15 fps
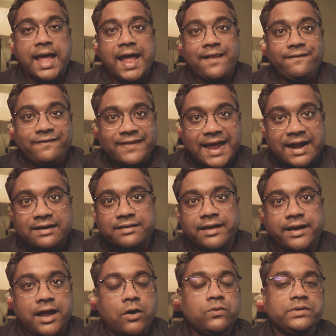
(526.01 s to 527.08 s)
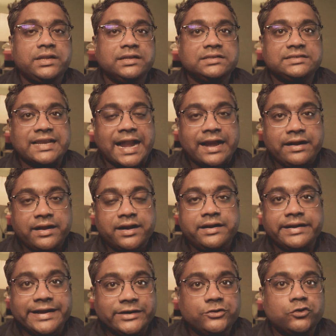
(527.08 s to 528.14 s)
And that accounting
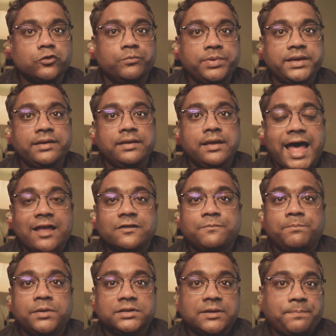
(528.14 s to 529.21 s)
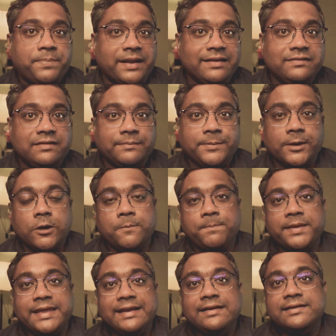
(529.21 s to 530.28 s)
standard needs to be as per the principle of
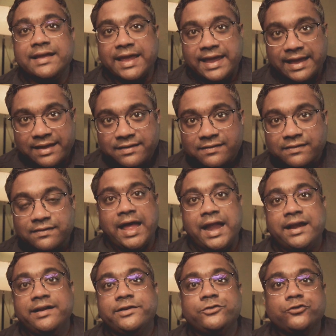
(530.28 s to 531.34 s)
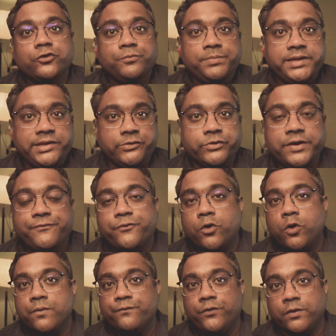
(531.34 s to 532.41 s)
IND AS, and it should be
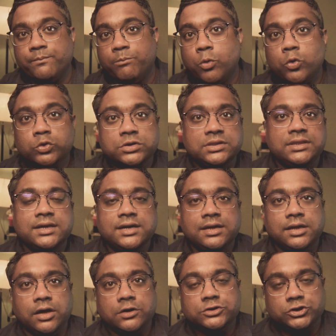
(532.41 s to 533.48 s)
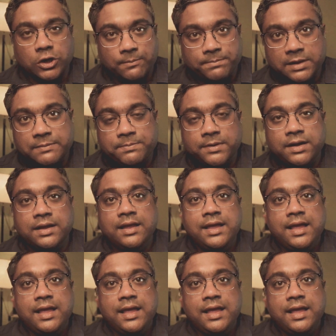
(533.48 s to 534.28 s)
uniform for both the shopkeeper